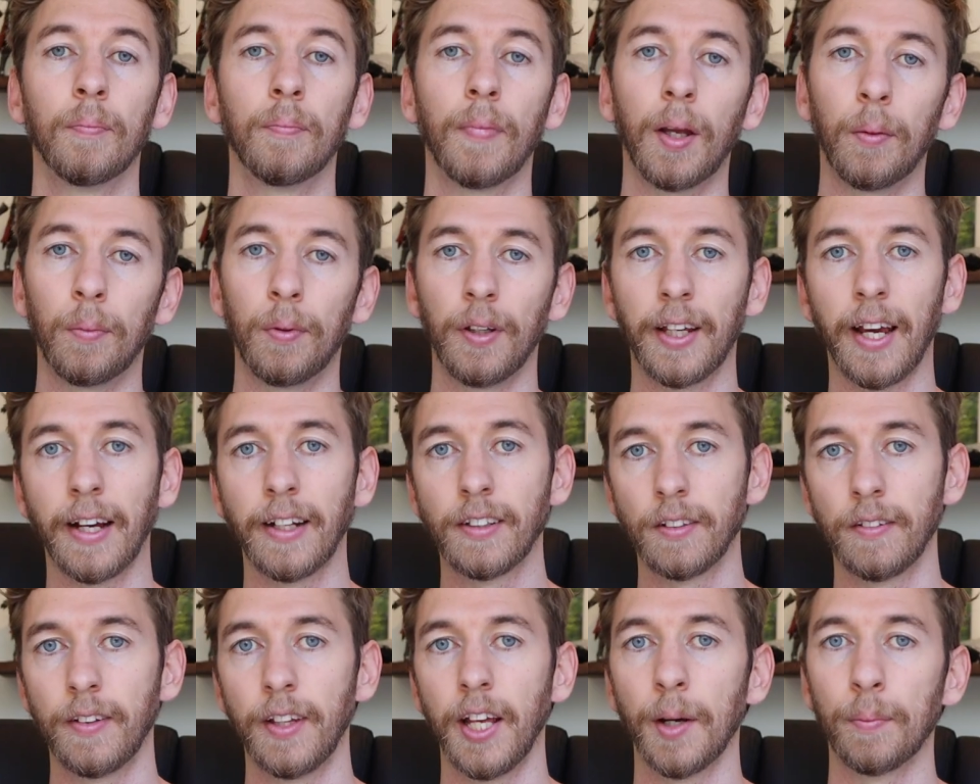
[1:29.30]
Maybe you
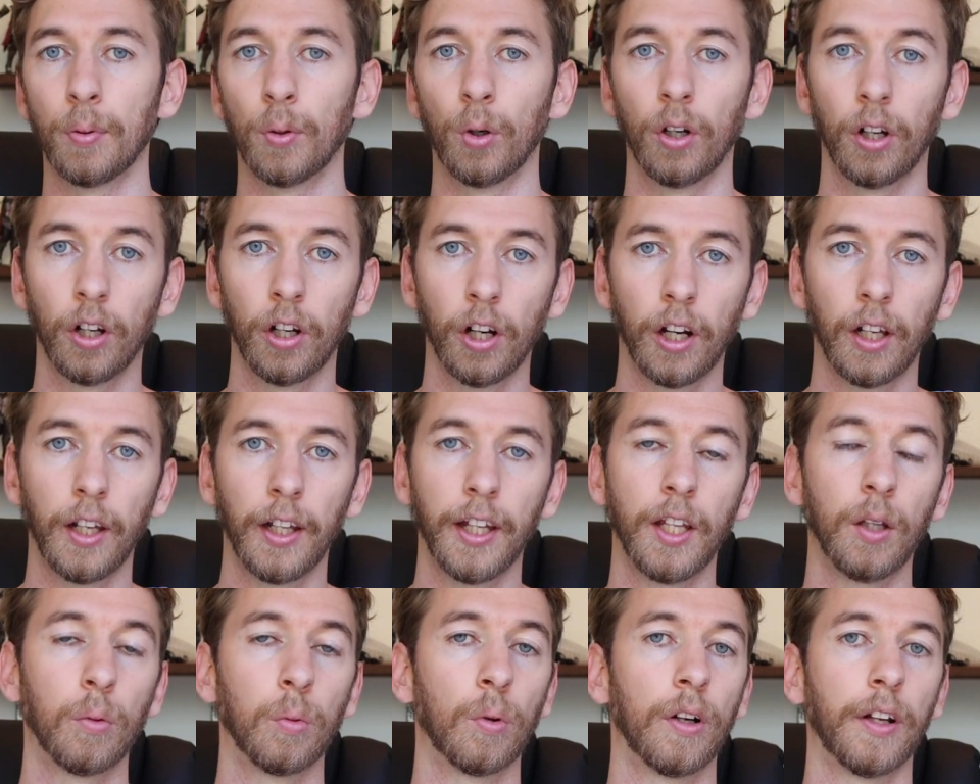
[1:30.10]
get to the airport
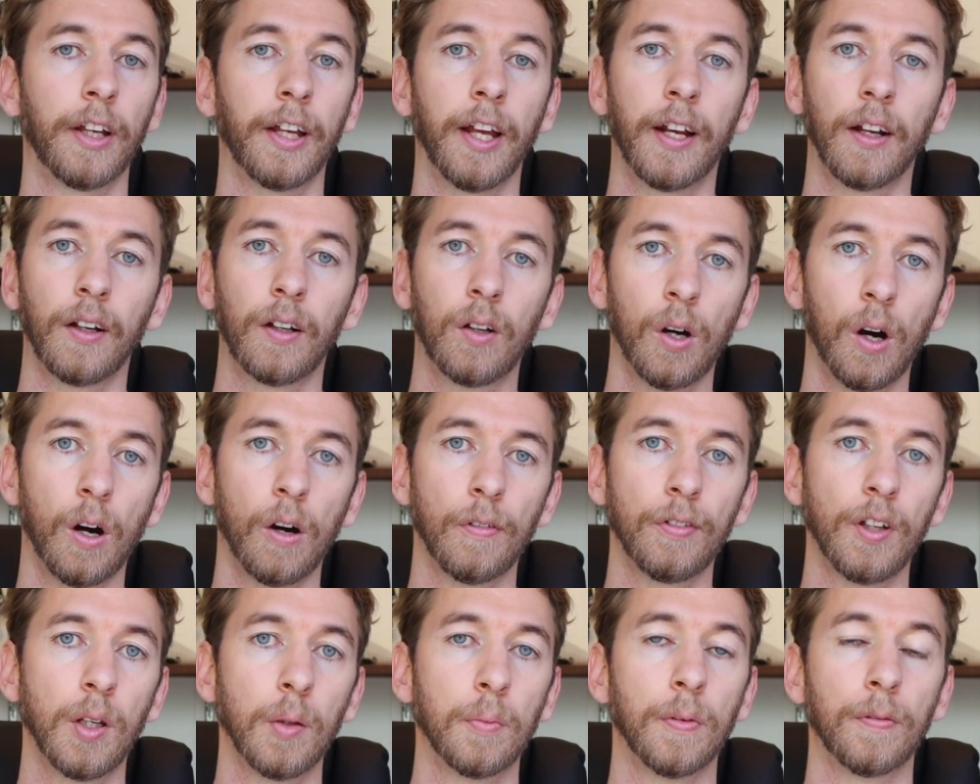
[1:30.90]
early, you want to get a
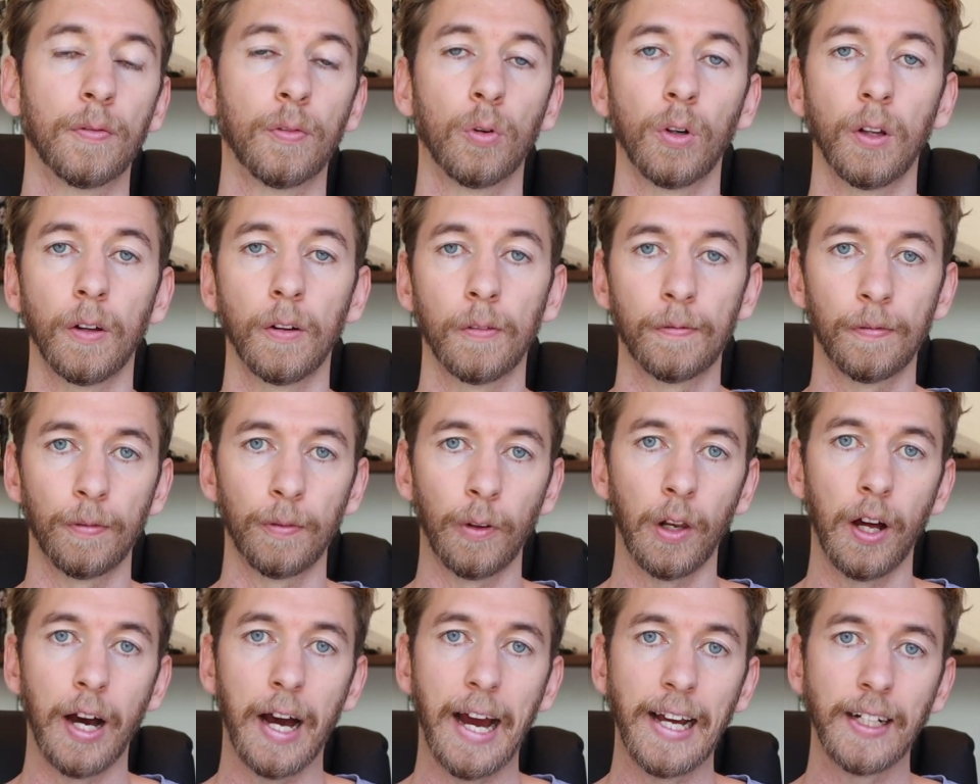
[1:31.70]
coffee before your
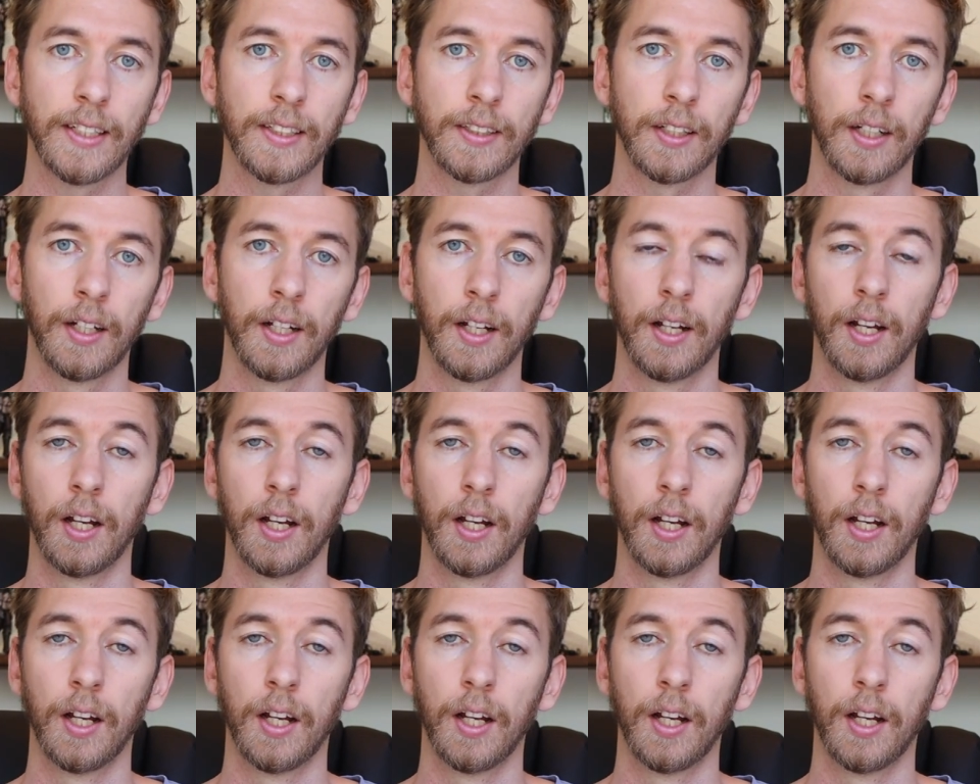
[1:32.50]
flight.